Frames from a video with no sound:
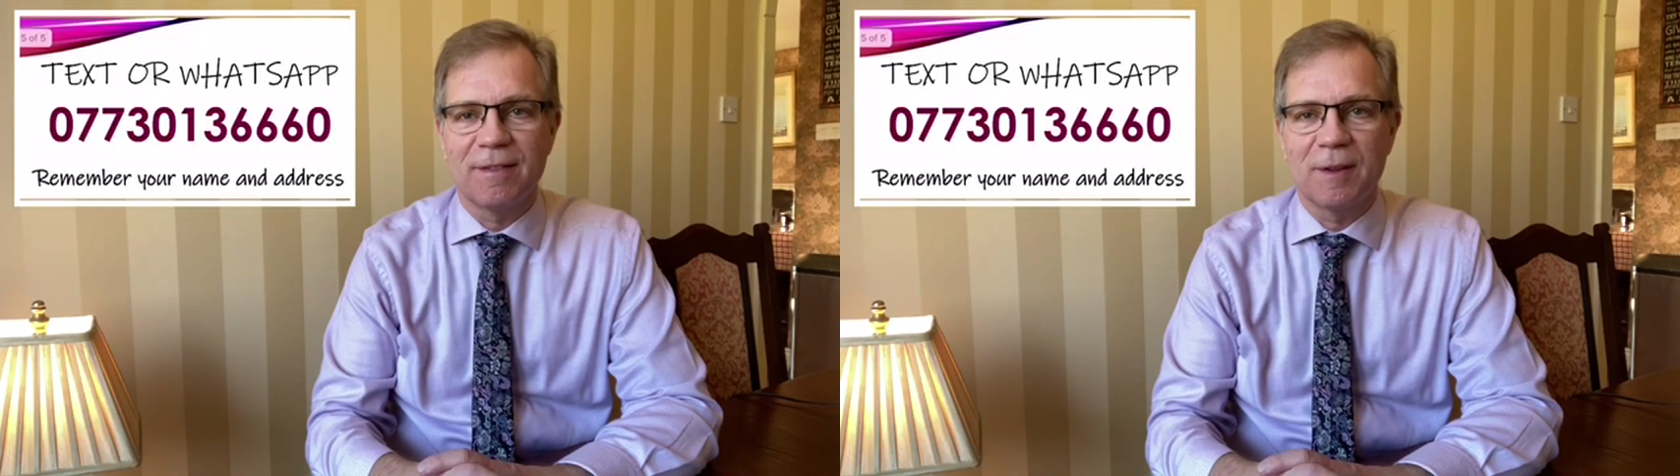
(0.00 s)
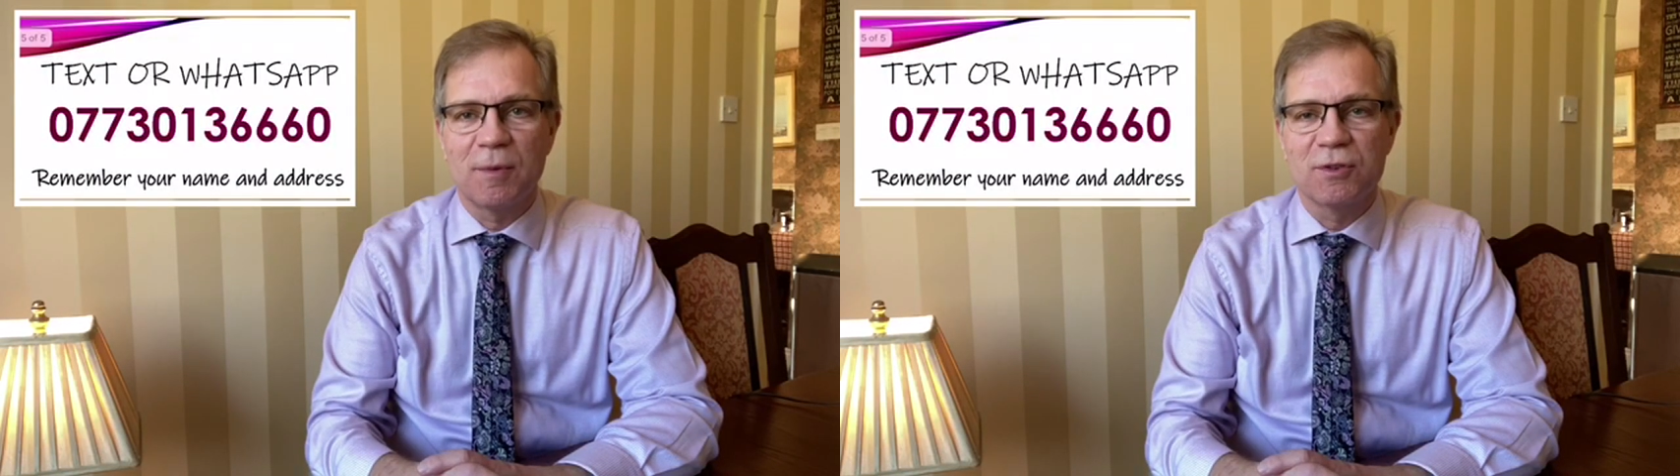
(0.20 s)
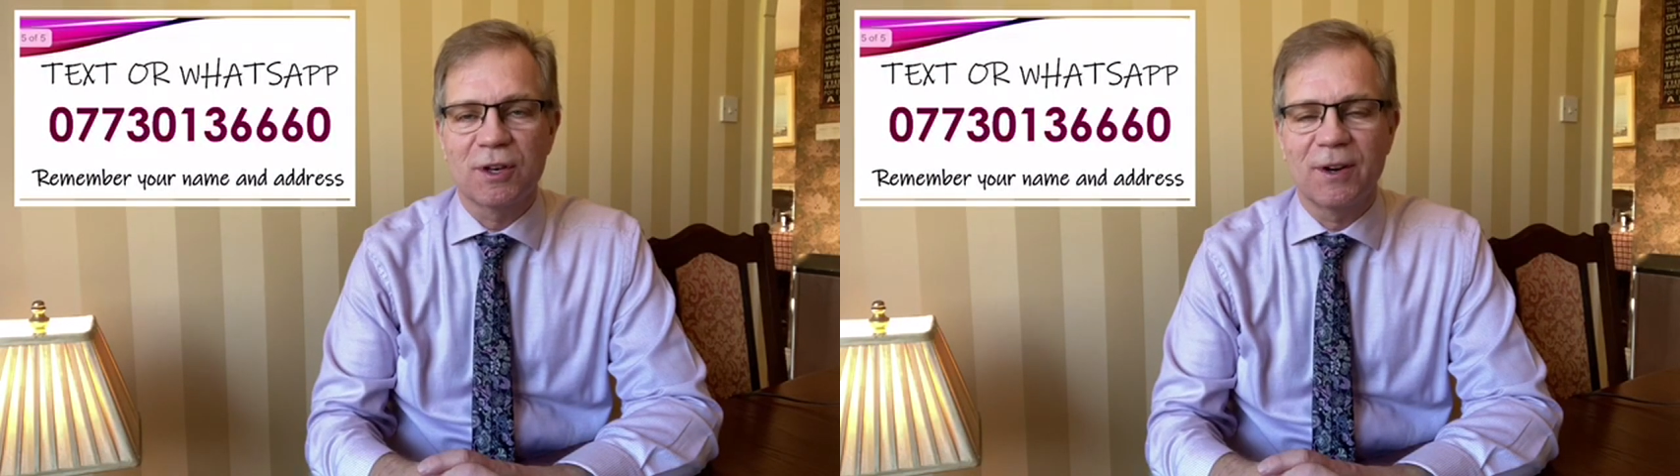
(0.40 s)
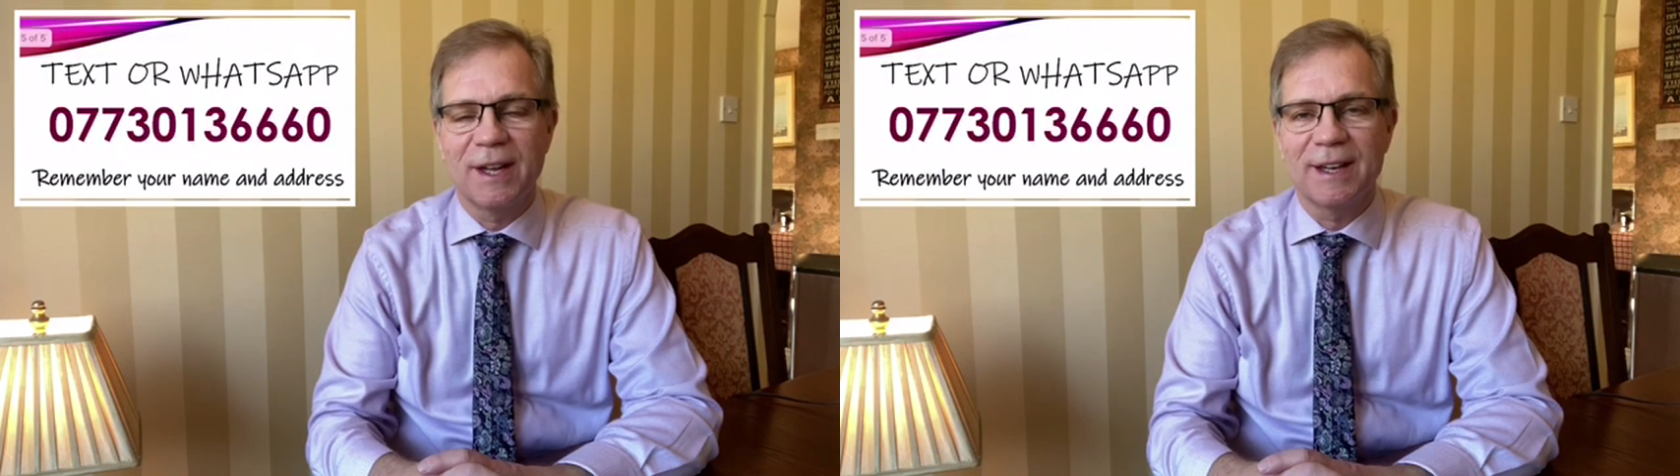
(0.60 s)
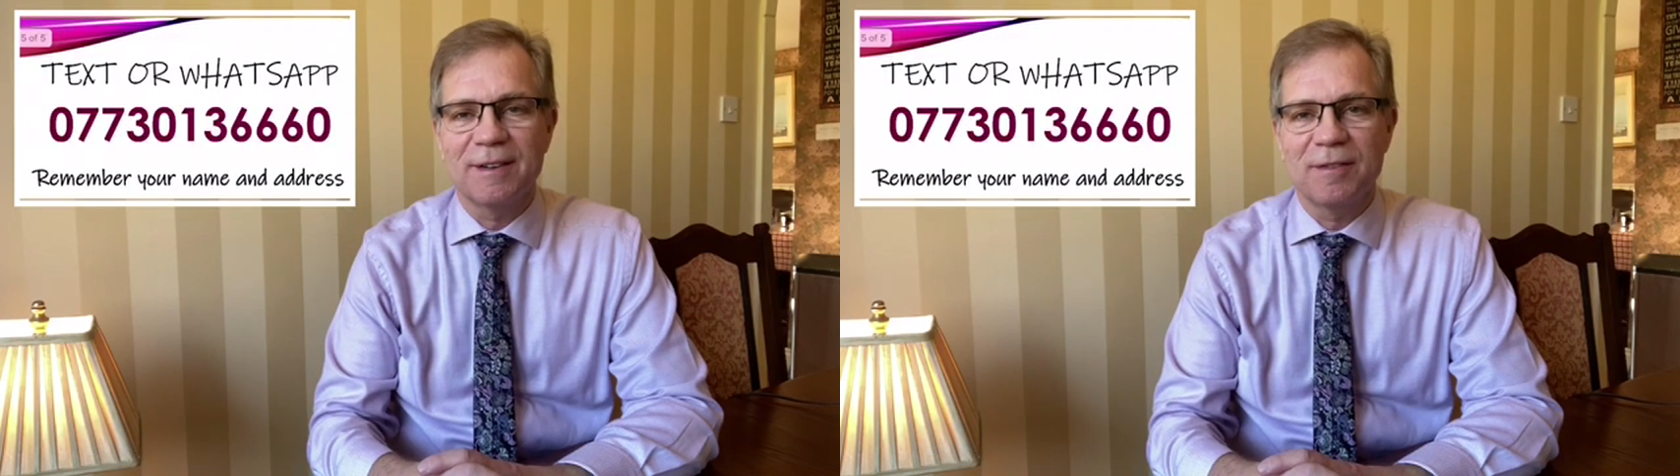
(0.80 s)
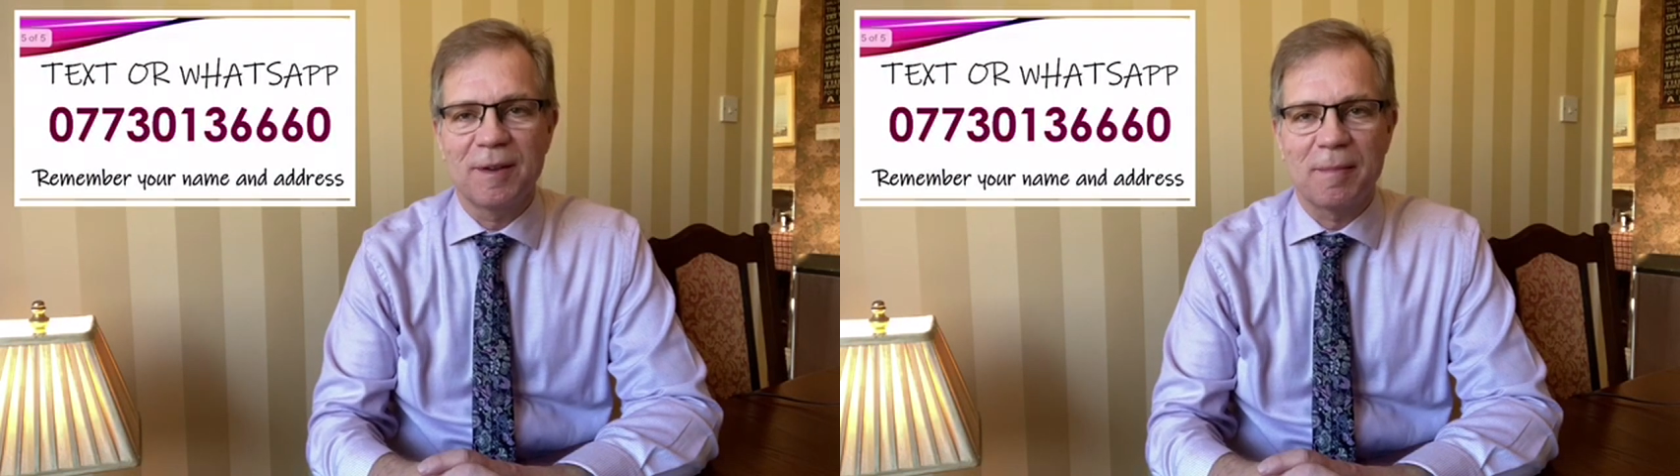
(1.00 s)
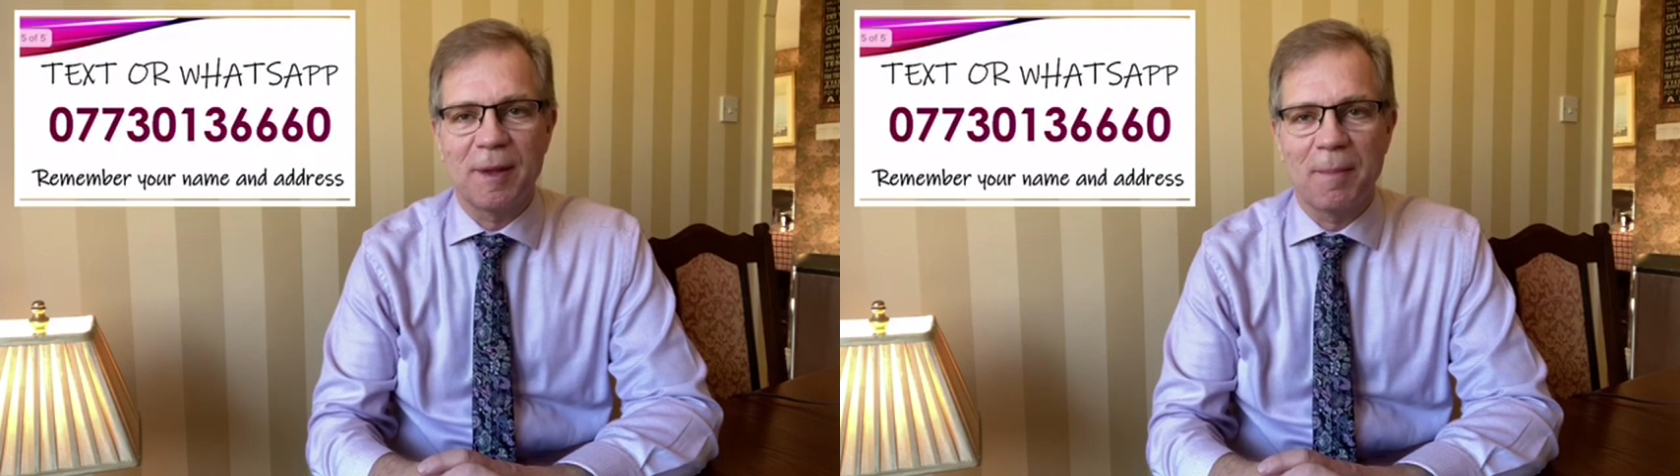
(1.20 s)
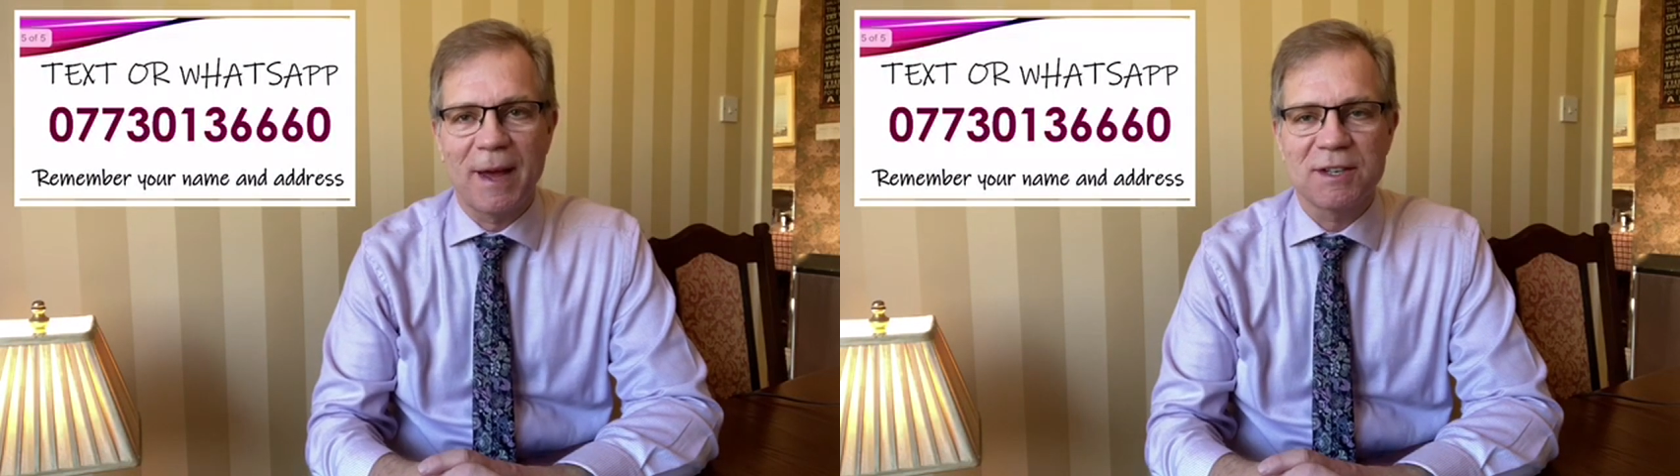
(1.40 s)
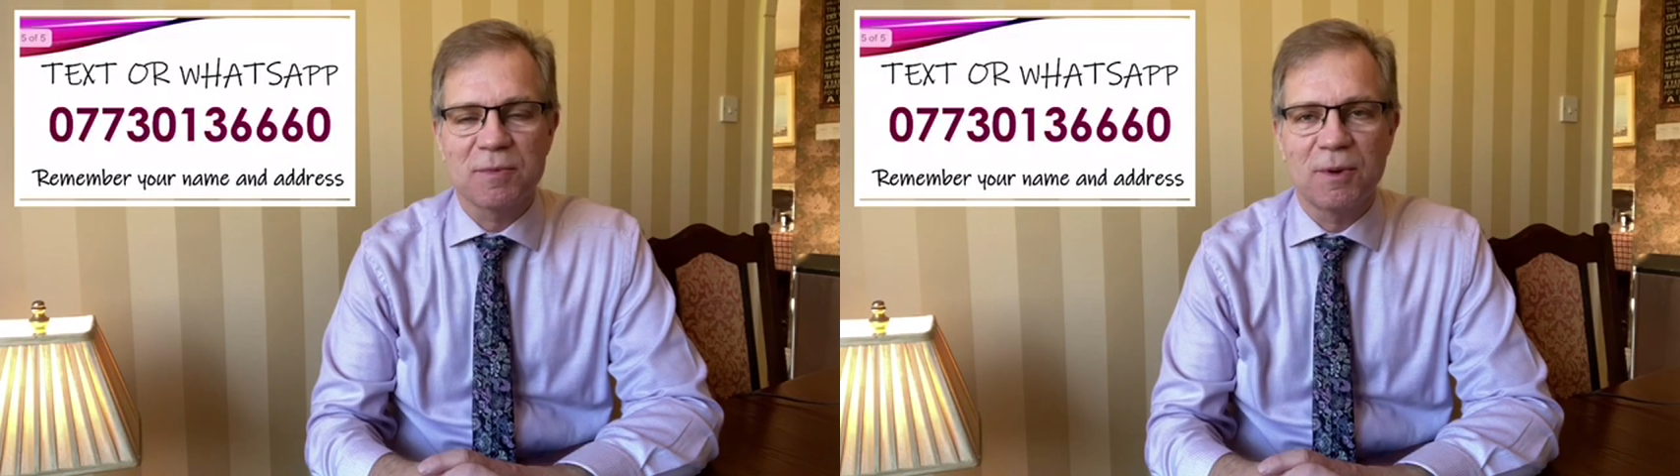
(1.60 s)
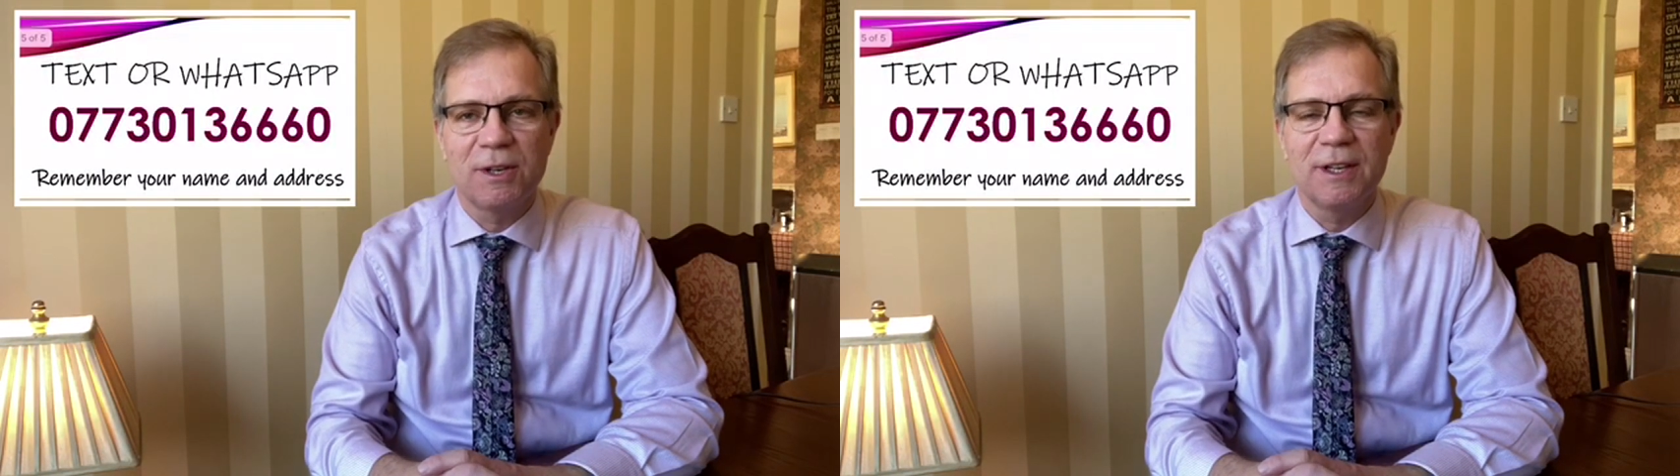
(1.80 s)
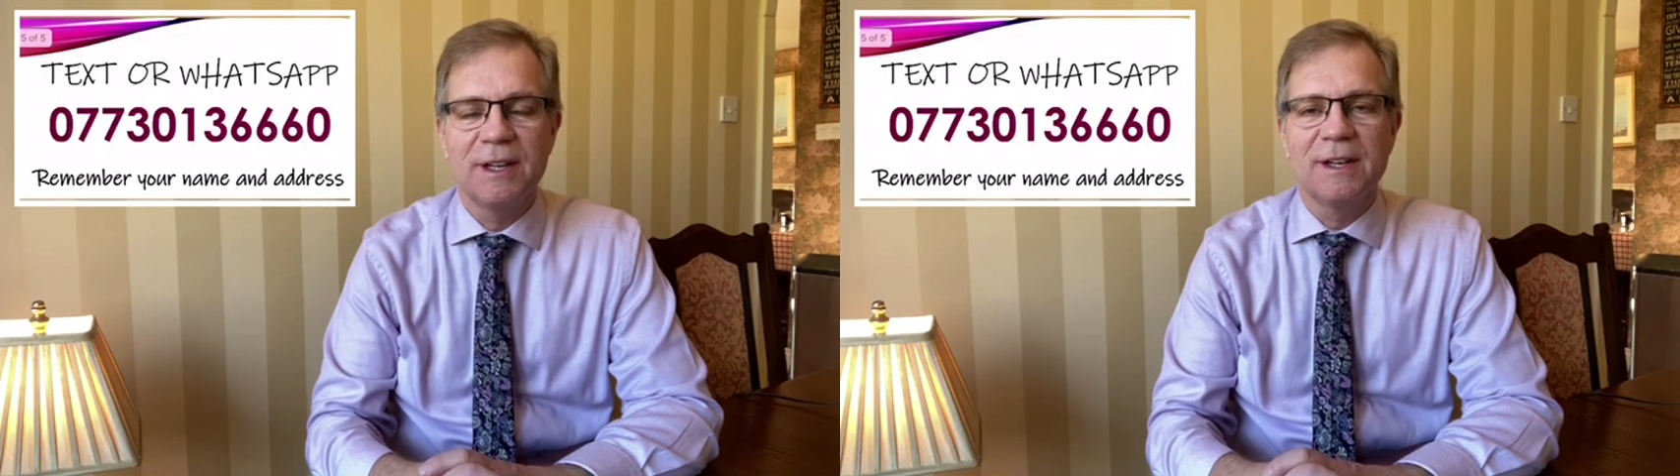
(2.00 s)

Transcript: most creative, the best one.